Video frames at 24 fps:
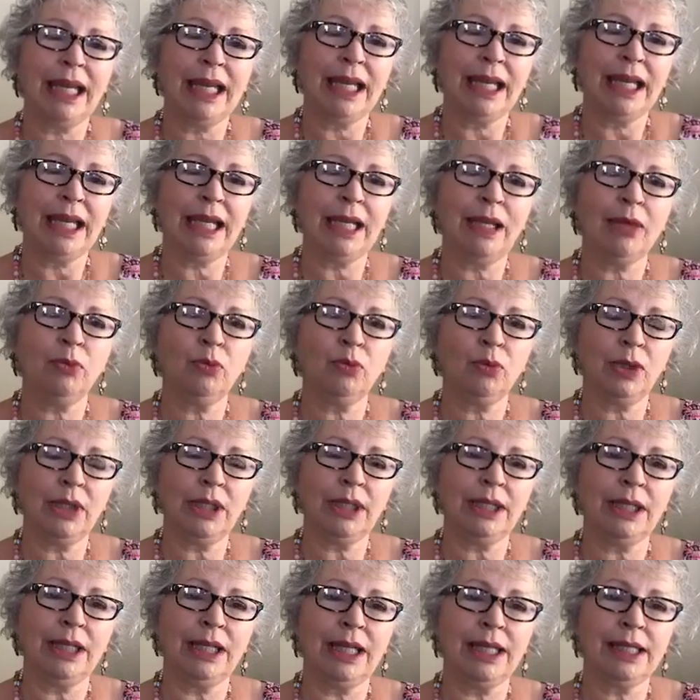
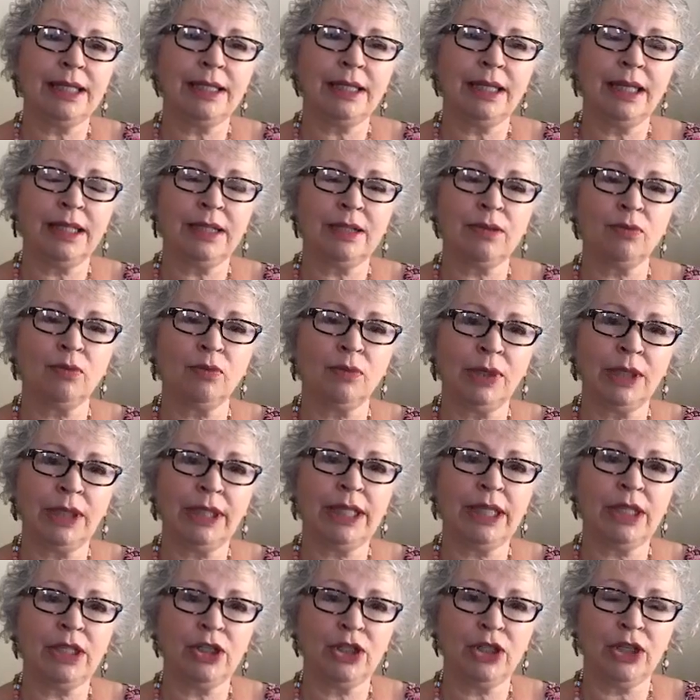It's
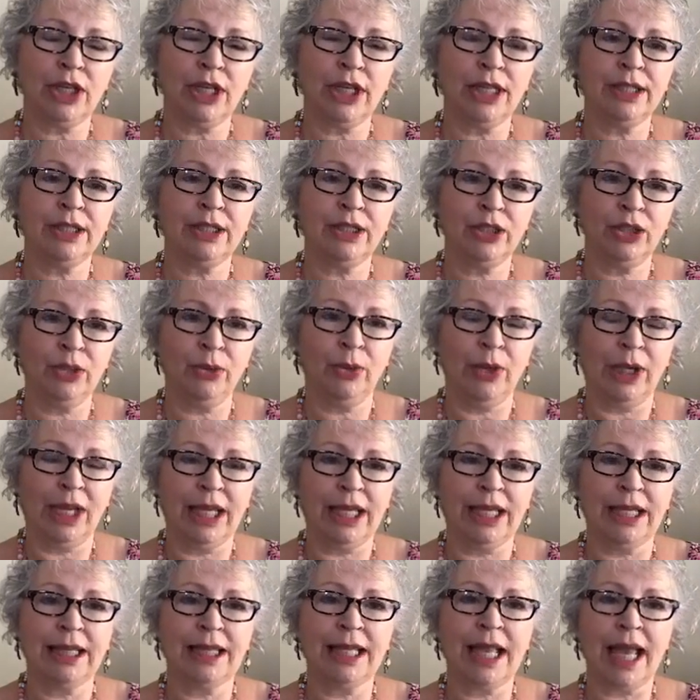really Jigs
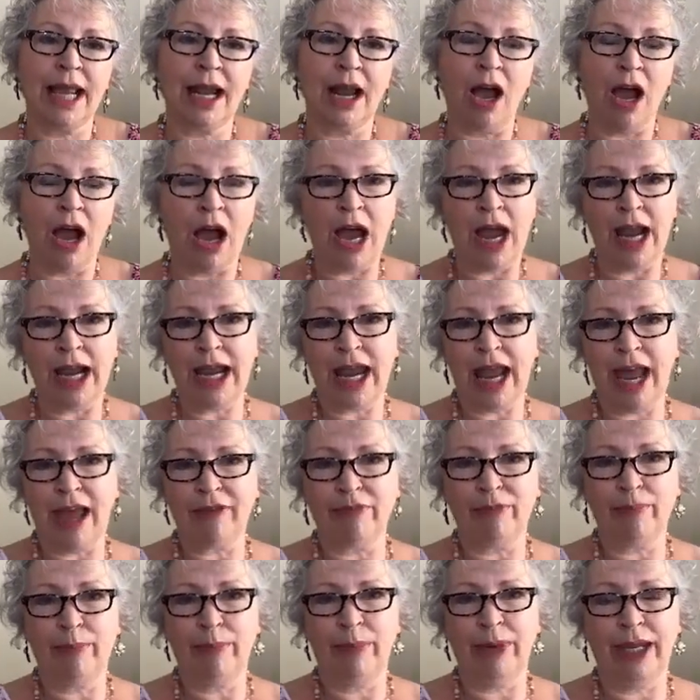doing that I
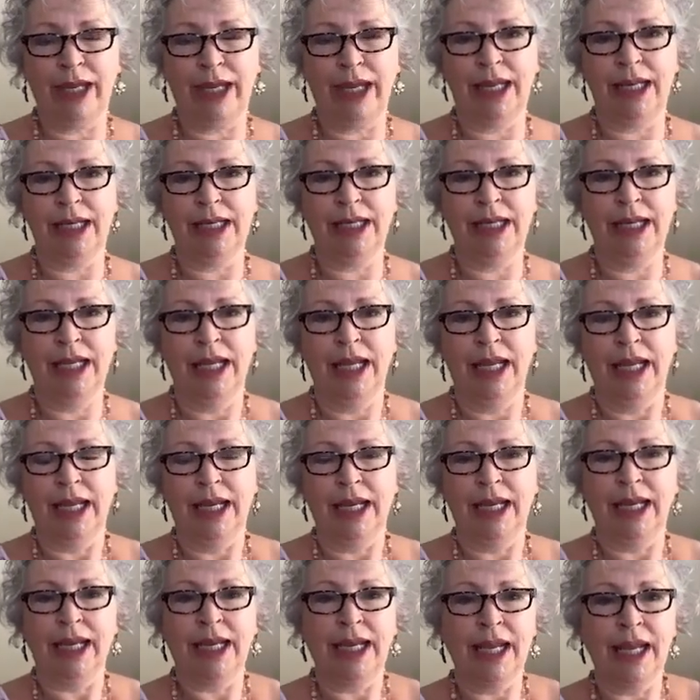have been
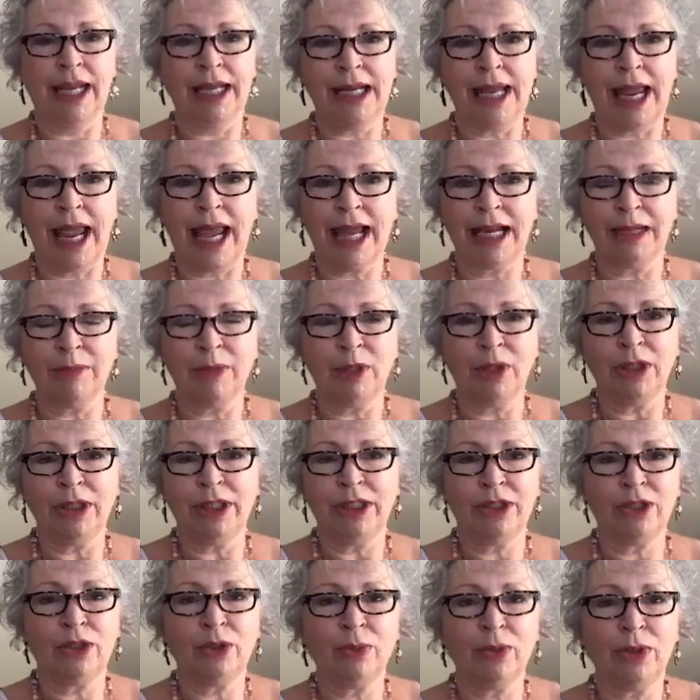an animal
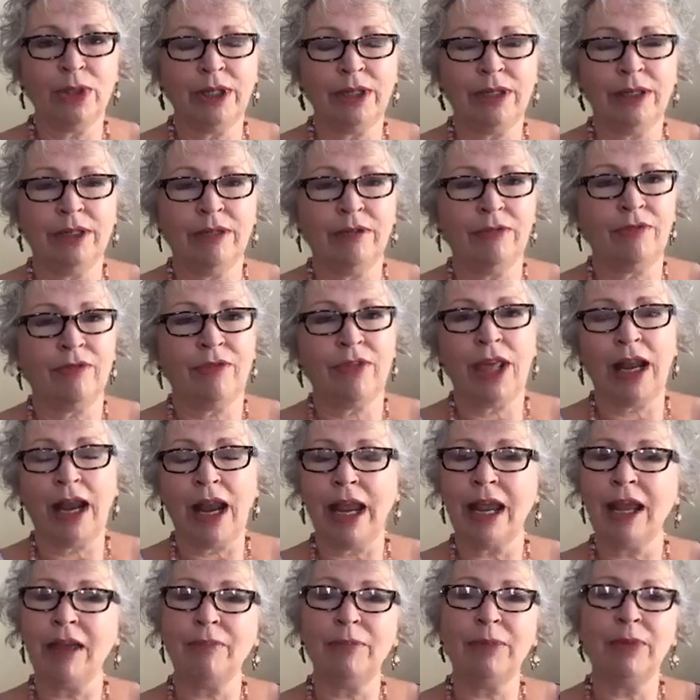intuitive, that I
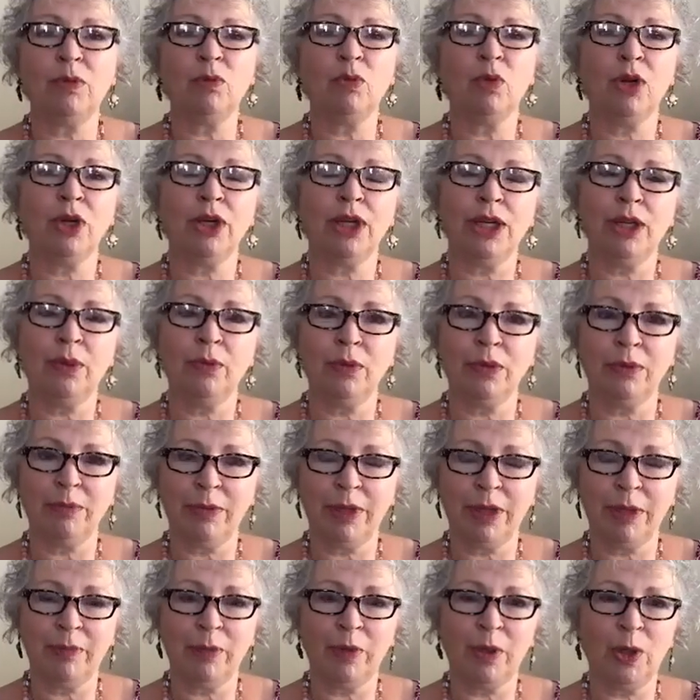have been working with
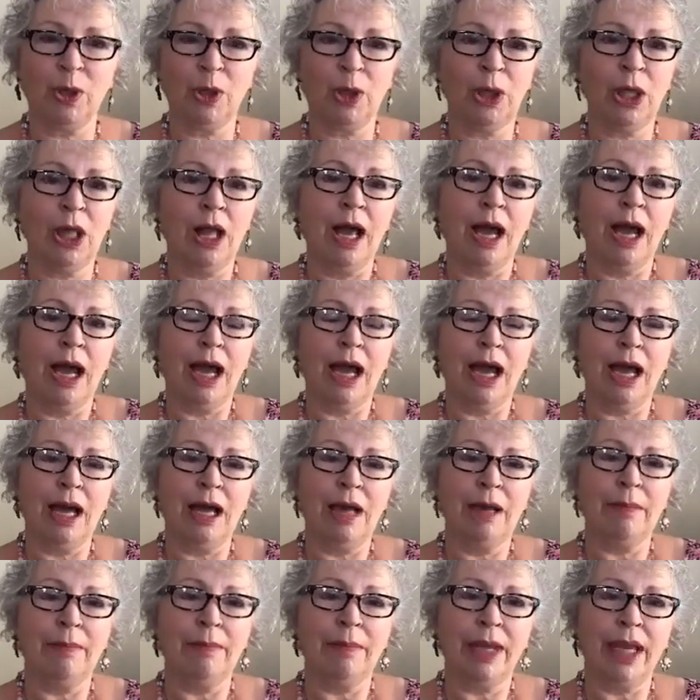people
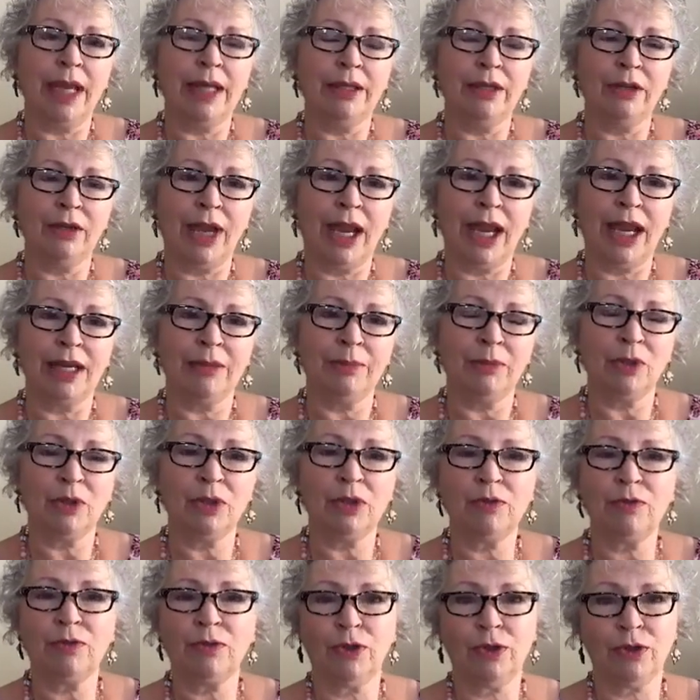and their animals
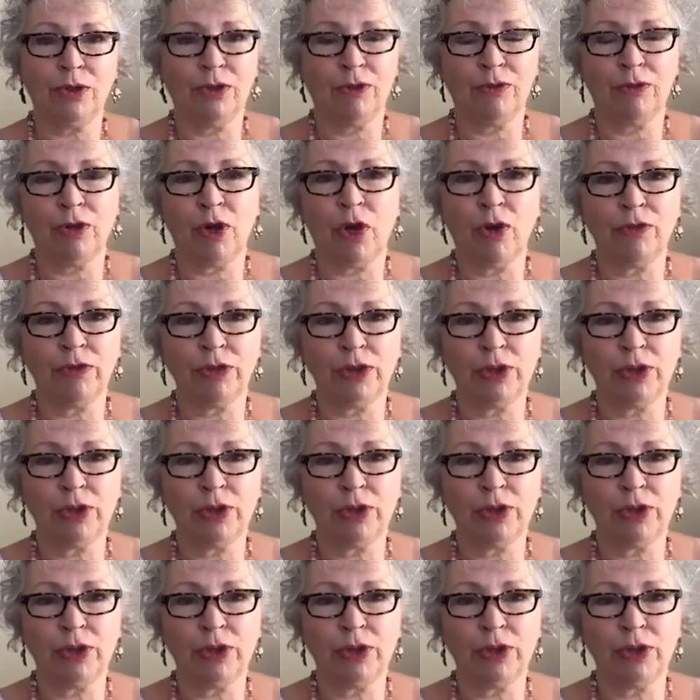for over